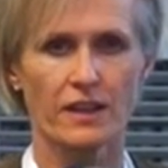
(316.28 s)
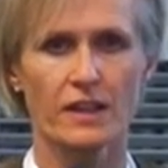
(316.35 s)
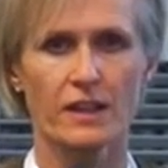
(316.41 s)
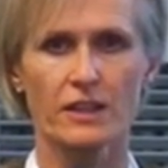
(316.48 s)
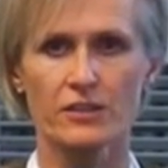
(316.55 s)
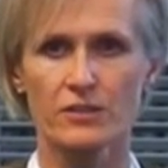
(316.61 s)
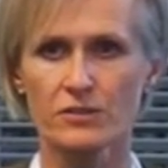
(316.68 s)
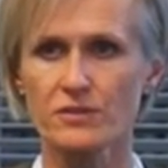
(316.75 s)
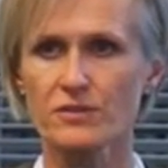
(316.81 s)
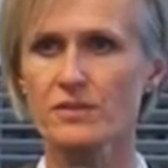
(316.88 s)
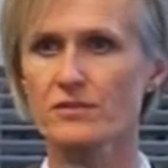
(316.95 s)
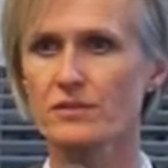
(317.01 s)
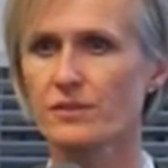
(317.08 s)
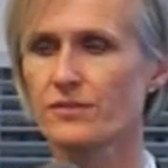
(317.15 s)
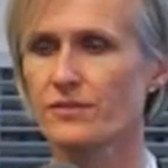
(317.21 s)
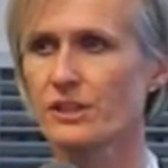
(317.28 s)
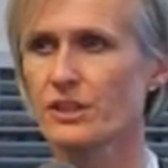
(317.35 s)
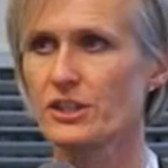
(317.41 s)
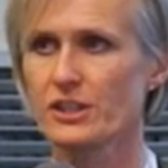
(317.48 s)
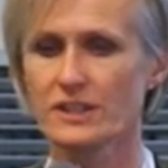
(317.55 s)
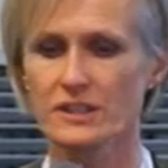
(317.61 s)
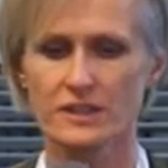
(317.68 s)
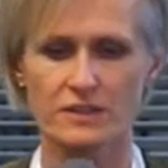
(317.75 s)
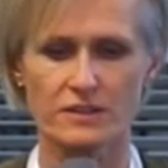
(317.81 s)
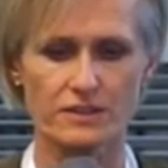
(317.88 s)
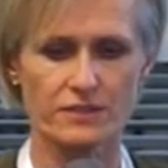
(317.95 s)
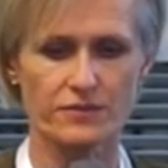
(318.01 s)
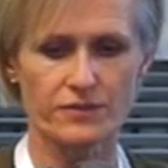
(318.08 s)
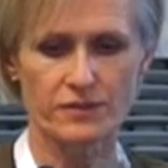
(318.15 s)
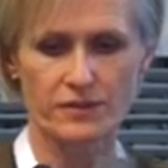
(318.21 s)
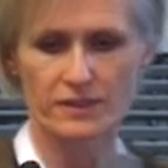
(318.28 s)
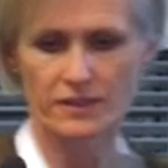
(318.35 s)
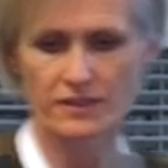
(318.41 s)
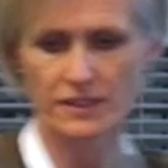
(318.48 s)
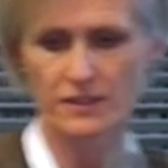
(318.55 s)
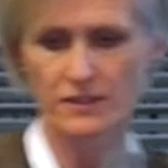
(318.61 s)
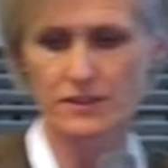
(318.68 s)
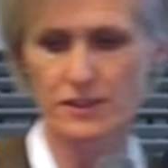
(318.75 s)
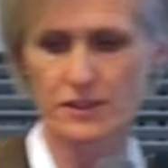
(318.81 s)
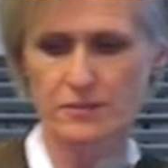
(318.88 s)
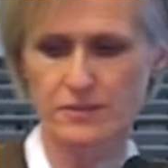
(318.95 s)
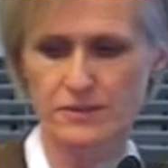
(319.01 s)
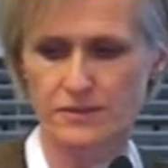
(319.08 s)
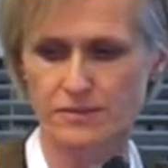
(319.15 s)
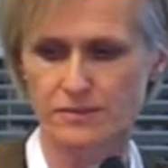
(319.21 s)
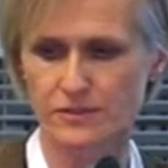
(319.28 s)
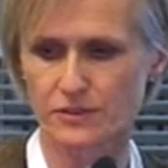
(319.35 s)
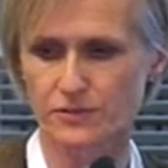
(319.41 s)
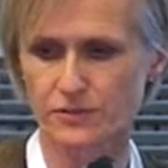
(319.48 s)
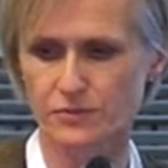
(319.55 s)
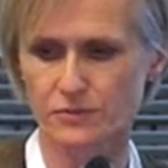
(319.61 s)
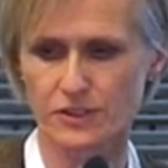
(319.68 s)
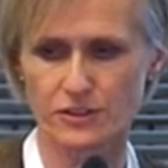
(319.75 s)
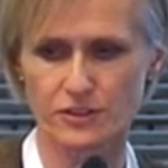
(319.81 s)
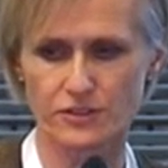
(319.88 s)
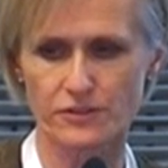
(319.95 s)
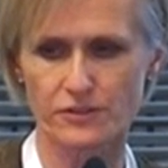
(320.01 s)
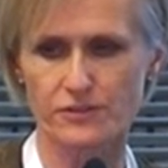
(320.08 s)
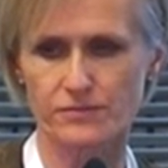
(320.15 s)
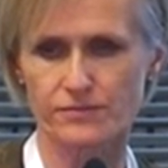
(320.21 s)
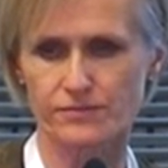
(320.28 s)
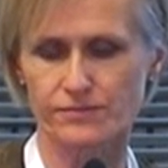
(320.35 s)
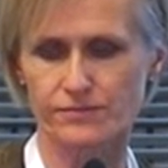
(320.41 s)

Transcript: and it can also differentiate into different cell types to form tissues.